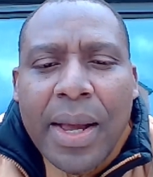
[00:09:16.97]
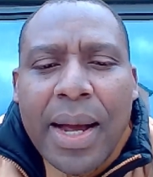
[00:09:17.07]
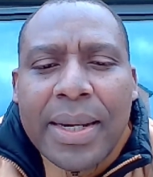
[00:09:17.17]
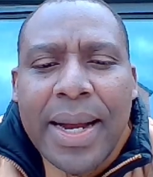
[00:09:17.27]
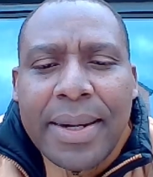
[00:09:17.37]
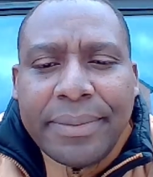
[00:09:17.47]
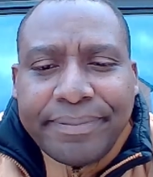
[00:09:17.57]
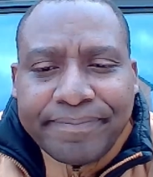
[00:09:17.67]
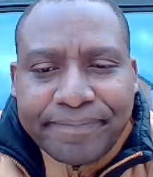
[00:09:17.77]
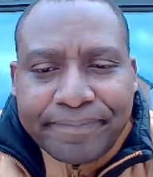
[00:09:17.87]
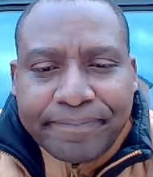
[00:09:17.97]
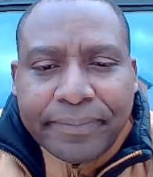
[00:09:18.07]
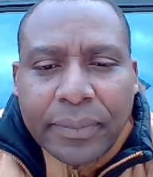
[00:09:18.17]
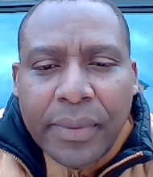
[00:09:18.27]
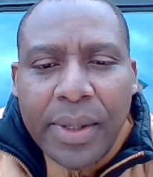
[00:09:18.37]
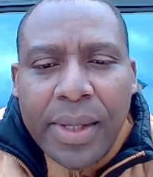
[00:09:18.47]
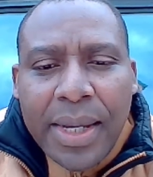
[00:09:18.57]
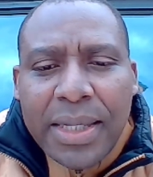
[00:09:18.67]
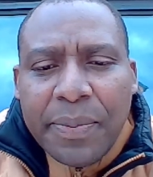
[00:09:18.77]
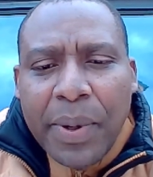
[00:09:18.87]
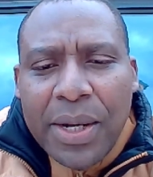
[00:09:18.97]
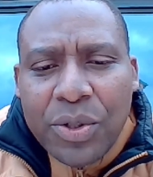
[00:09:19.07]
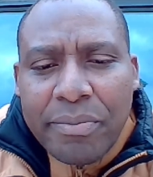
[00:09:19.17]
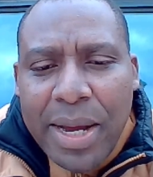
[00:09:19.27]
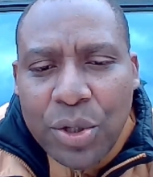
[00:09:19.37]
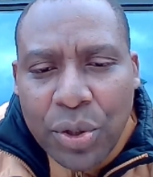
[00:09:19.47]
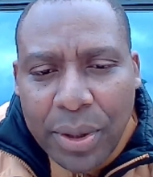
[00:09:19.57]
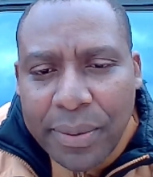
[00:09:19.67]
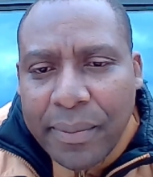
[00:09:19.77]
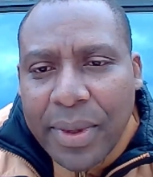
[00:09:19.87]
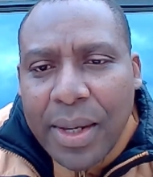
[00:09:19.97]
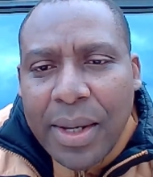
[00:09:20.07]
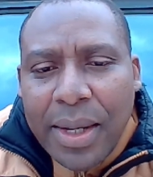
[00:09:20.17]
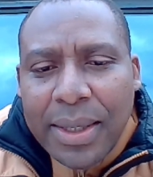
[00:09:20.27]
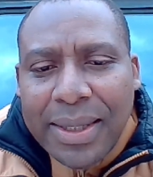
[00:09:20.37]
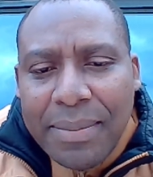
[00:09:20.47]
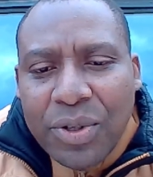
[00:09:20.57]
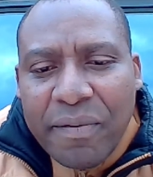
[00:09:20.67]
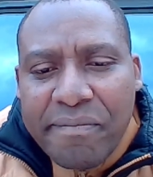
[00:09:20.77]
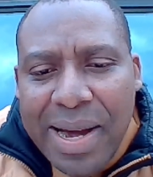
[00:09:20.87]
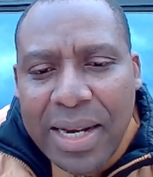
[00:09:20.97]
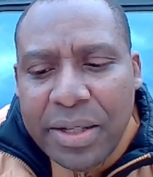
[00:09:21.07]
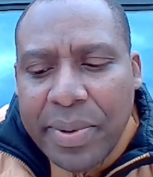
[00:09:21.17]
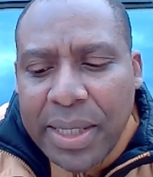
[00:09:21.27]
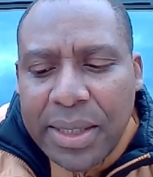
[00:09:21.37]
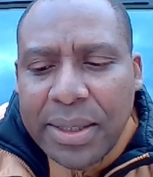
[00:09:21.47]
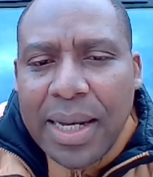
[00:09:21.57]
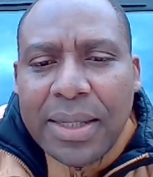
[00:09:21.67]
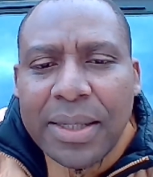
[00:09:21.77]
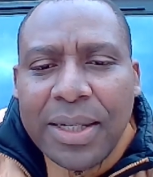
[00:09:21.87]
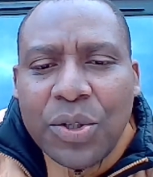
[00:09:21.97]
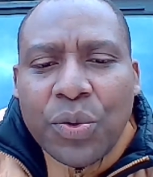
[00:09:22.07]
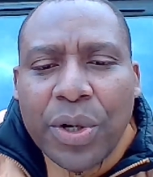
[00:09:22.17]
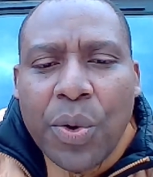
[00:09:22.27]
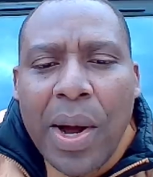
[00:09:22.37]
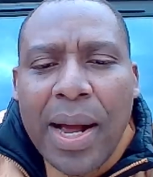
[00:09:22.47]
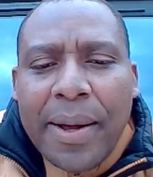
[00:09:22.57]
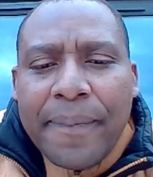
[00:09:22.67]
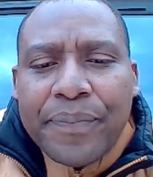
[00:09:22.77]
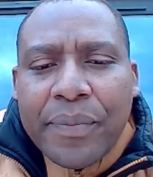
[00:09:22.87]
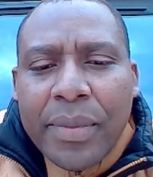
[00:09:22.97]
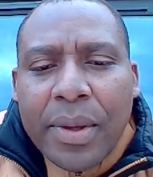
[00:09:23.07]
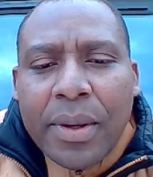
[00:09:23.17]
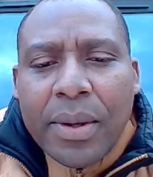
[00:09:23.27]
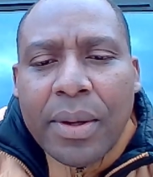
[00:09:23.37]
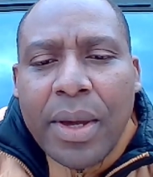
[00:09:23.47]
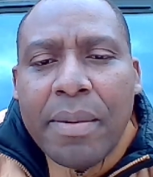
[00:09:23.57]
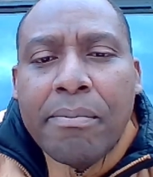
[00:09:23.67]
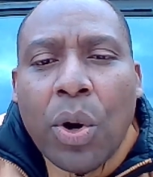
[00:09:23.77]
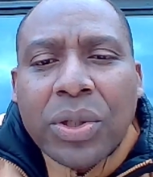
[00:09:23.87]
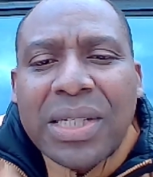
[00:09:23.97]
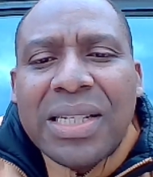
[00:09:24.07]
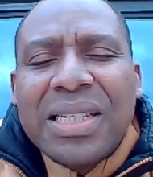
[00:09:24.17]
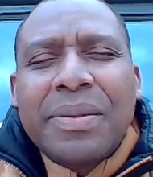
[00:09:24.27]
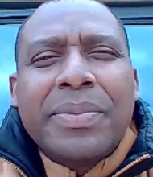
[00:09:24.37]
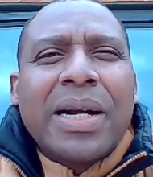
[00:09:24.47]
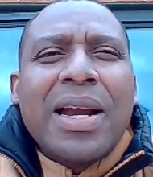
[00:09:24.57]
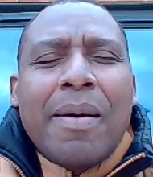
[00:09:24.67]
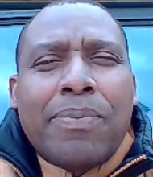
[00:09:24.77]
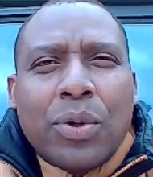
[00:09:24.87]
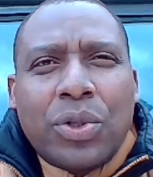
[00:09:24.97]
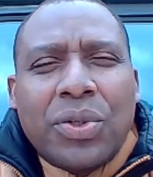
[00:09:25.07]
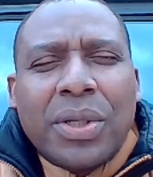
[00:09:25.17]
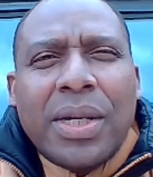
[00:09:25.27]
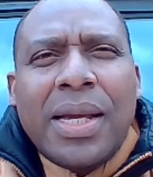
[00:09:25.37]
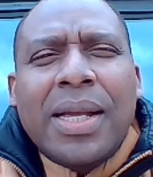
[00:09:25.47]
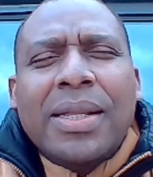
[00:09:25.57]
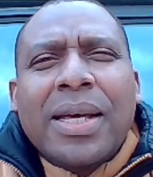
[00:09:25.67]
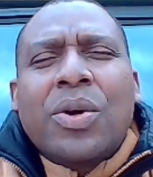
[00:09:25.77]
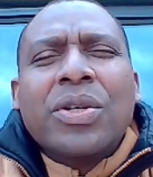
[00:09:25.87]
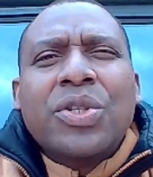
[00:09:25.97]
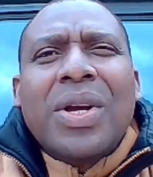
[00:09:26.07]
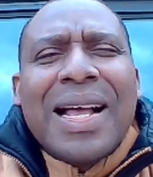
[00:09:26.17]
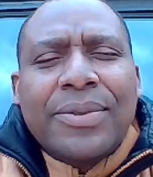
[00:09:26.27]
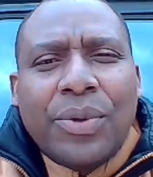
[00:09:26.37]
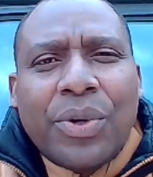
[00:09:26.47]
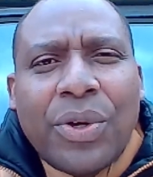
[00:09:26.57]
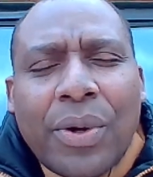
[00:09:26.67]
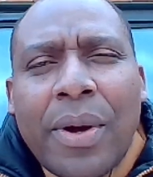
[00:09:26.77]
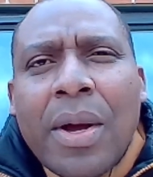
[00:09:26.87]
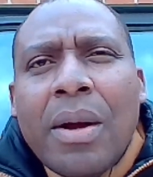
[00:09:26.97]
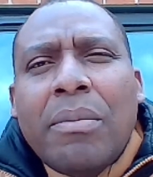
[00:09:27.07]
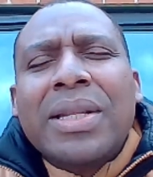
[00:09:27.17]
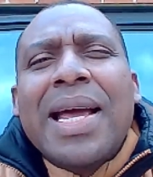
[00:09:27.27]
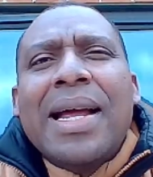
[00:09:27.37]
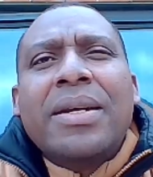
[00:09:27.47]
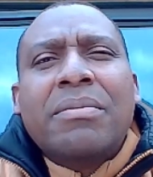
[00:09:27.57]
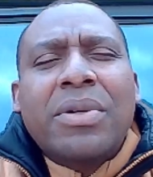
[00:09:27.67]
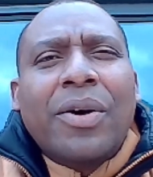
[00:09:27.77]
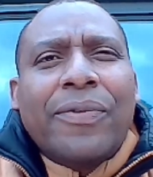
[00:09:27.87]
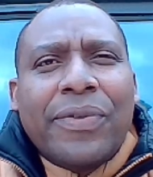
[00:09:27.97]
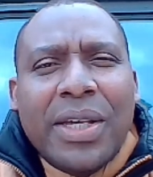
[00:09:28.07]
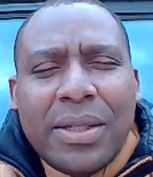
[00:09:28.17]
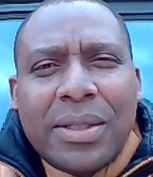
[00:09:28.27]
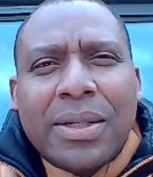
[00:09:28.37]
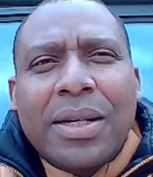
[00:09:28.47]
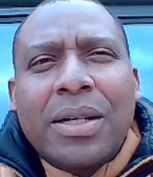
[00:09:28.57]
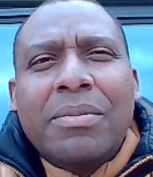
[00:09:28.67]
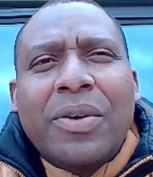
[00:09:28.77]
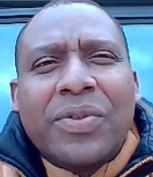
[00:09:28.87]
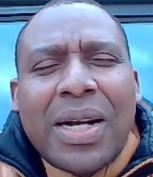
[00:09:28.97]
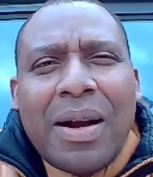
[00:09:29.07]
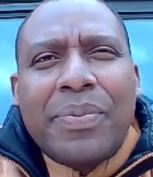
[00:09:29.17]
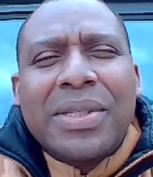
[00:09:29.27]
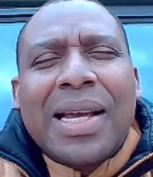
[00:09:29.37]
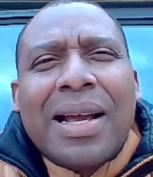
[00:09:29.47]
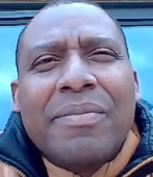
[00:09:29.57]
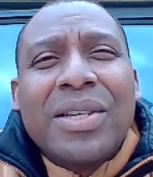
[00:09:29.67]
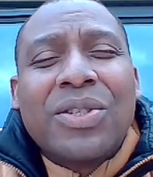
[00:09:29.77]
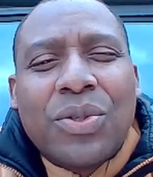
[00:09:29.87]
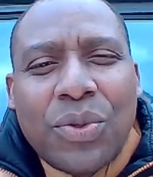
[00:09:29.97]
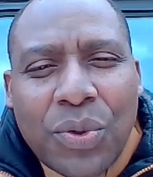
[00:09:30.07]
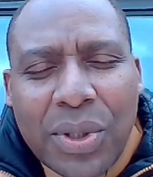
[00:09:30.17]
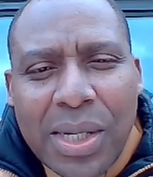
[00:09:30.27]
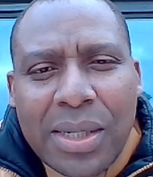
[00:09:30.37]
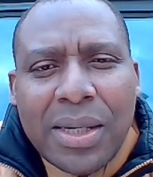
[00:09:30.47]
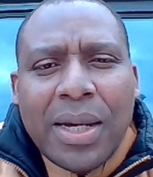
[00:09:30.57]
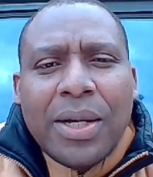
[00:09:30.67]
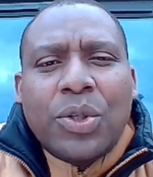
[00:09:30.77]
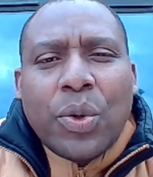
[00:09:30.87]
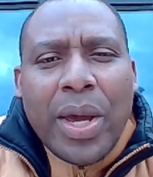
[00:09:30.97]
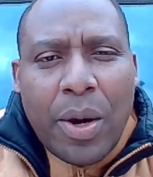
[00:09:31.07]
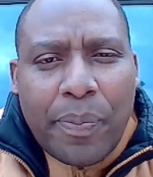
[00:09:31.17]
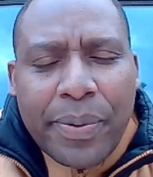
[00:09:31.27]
And then it's important to mention, in terms of management, that this will require a multidisciplinary approach. The condition has no cure, but there are a number of therapies that can be instituted to help.